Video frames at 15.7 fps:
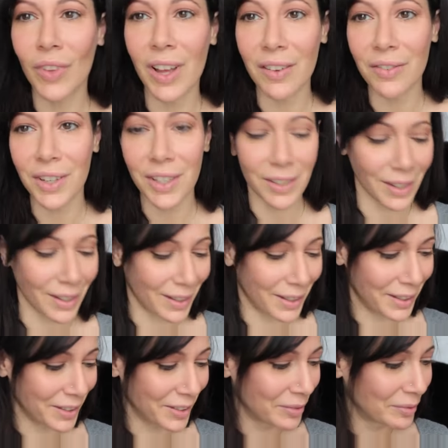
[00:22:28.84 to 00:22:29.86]
I'll fix that
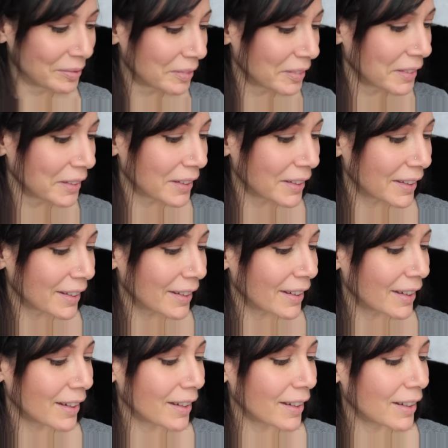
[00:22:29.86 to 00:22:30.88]
later.
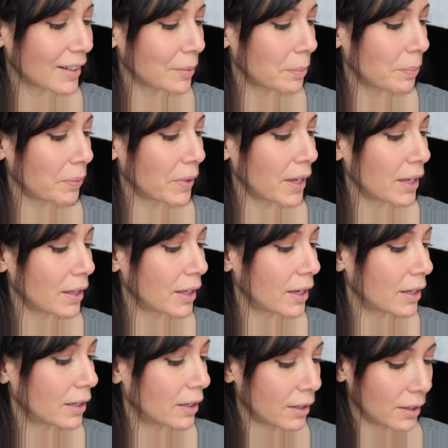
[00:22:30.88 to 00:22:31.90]
And
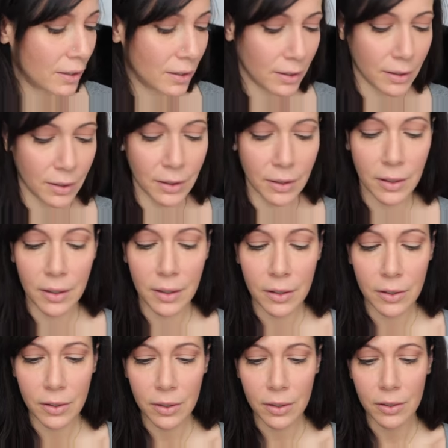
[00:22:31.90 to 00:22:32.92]
then
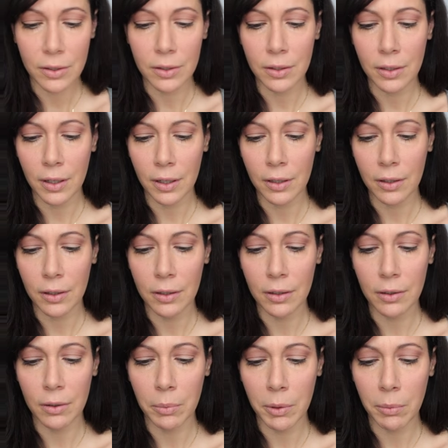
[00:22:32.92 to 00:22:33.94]
just get a
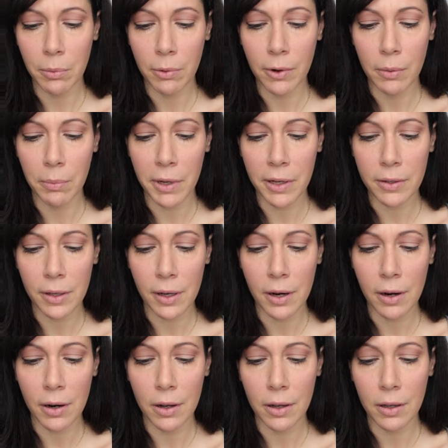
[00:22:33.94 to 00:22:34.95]
little bit more
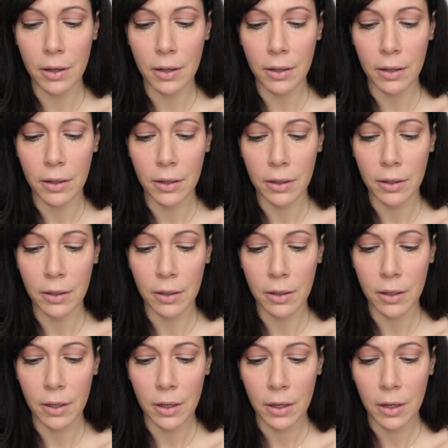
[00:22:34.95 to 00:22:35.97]
mascara.
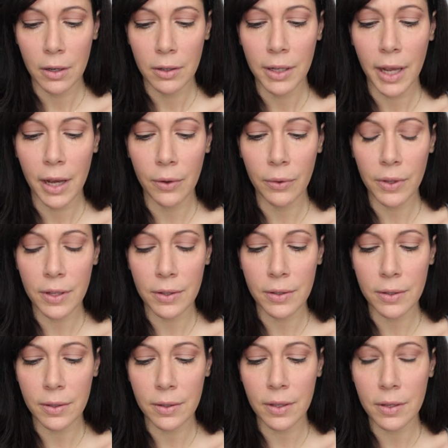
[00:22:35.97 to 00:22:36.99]
Now,
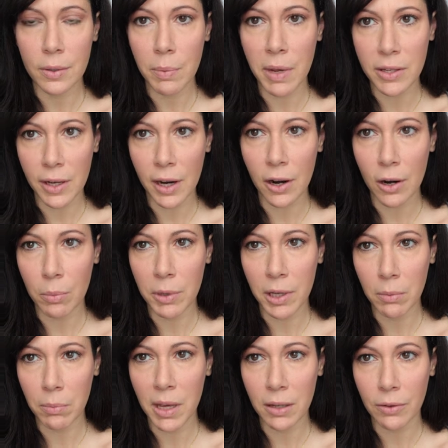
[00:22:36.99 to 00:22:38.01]
this mascara
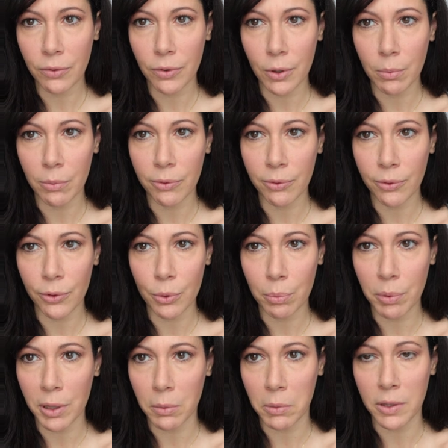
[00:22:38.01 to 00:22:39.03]
being made from fruit
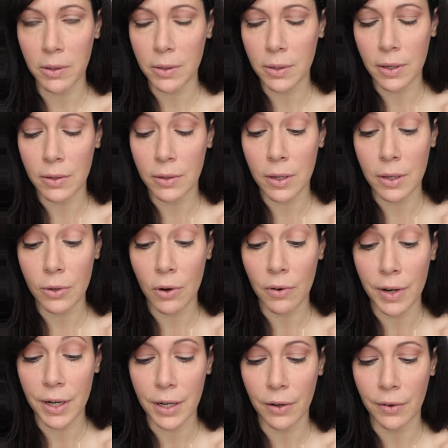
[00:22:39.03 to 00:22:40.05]
pigments is
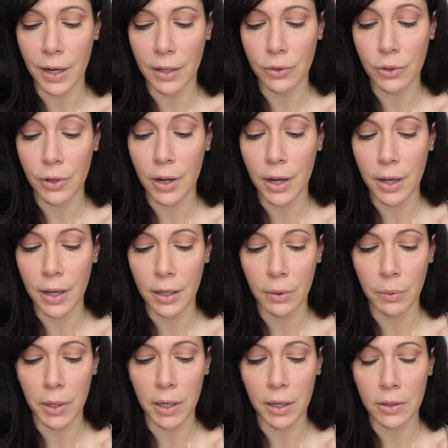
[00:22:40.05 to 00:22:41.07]
already around your eye
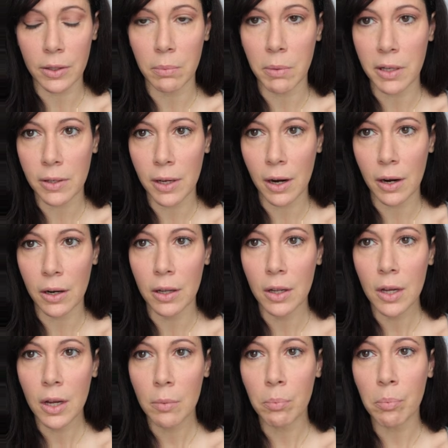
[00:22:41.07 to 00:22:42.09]
anyway as a mascara,
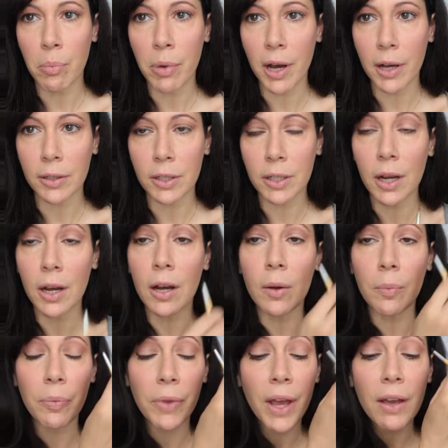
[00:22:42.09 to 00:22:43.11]
but
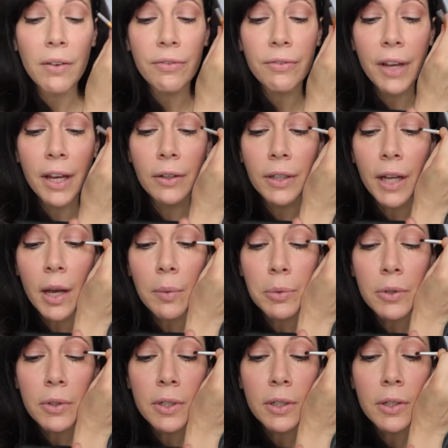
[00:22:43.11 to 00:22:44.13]
I found
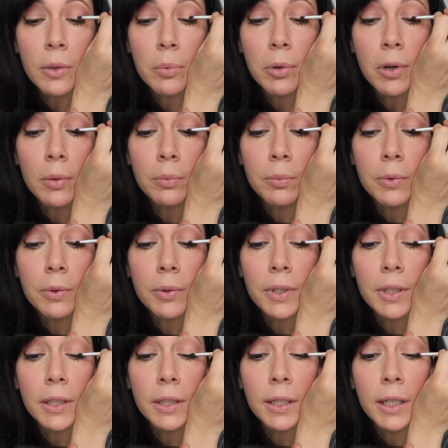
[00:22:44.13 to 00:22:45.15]
absolutely no problems
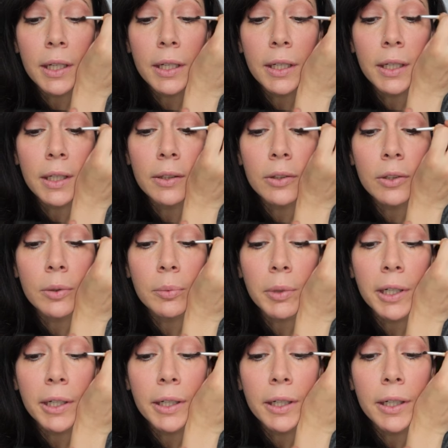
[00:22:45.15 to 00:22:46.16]
with it getting into
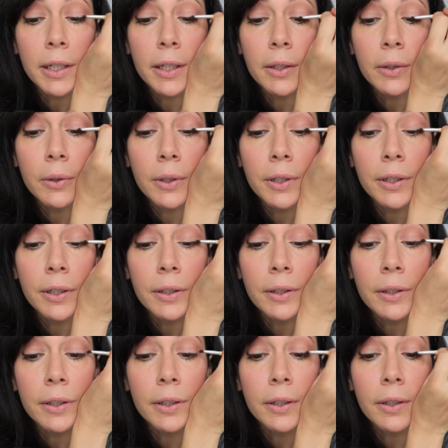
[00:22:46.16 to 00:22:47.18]
my eye or
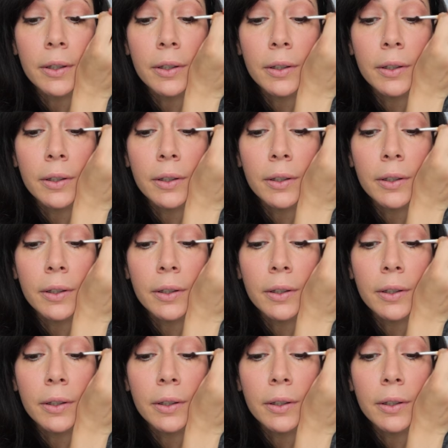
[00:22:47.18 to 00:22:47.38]
anything.